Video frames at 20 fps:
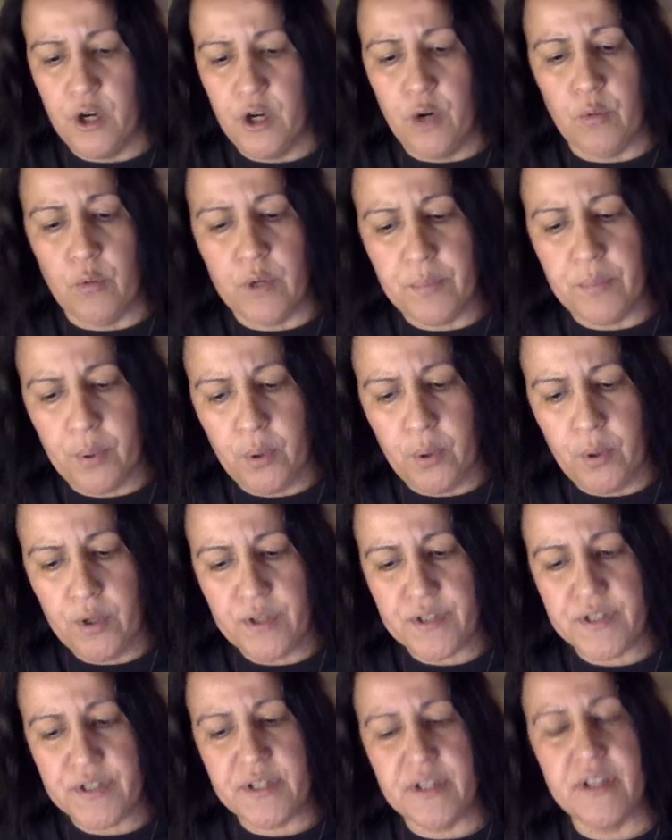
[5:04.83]

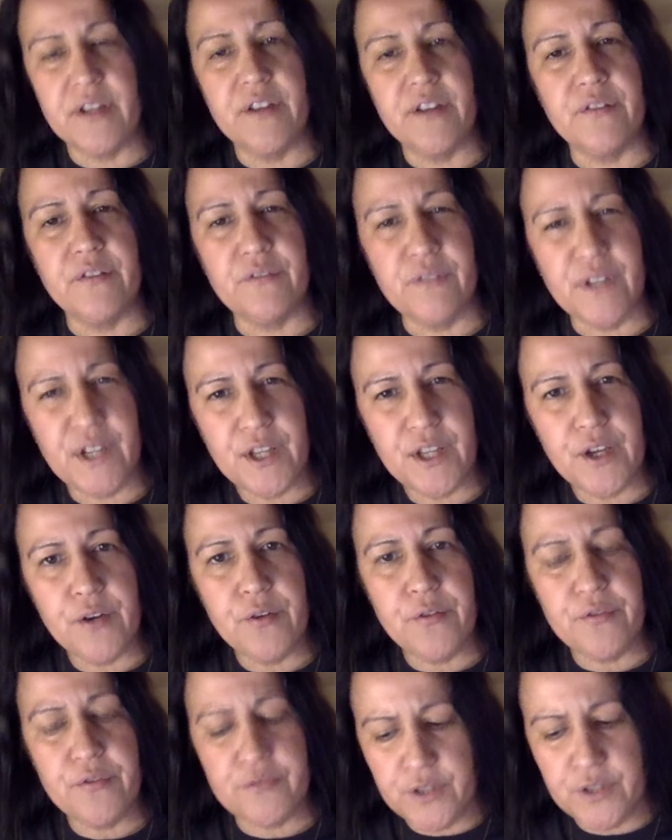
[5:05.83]
reports video
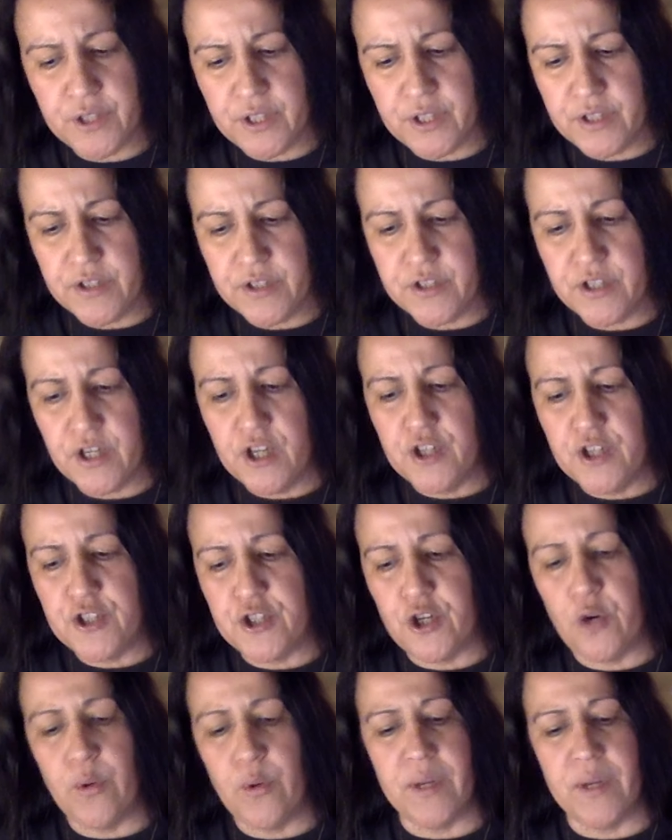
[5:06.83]
footage
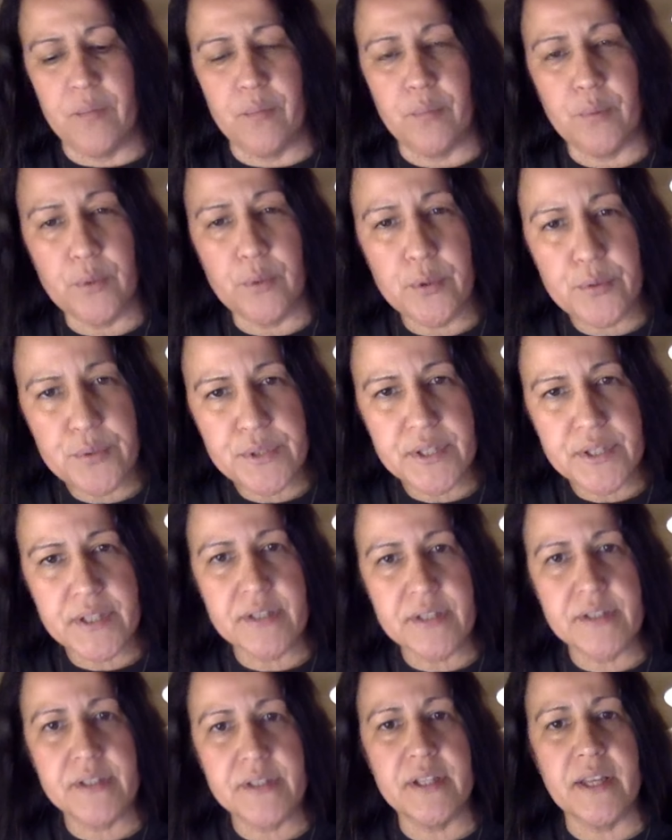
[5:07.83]
showing
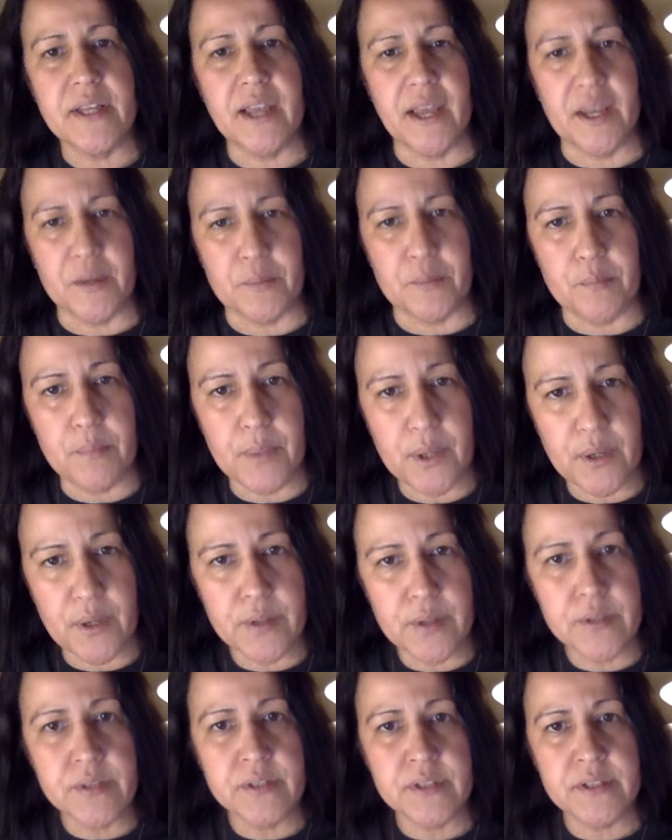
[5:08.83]
bruises and
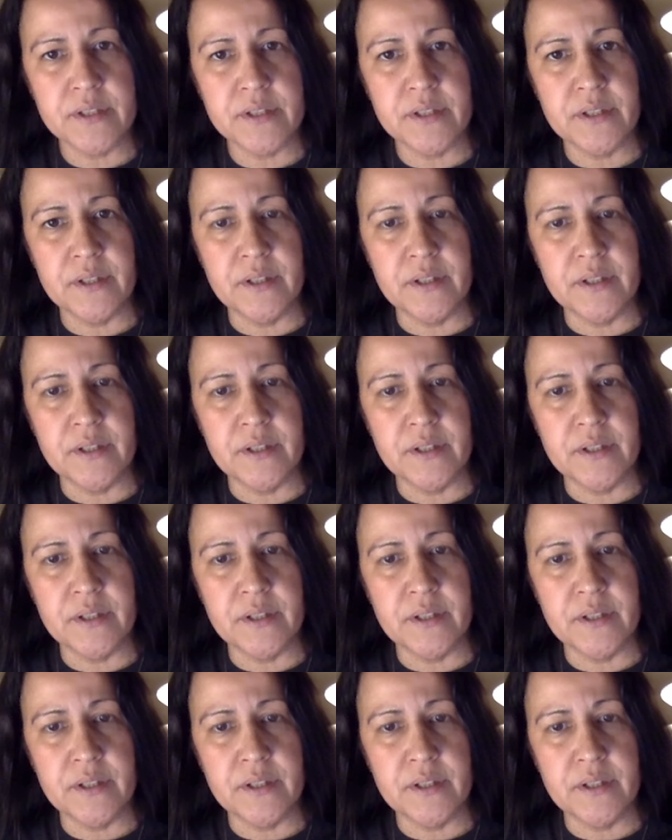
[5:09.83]
burns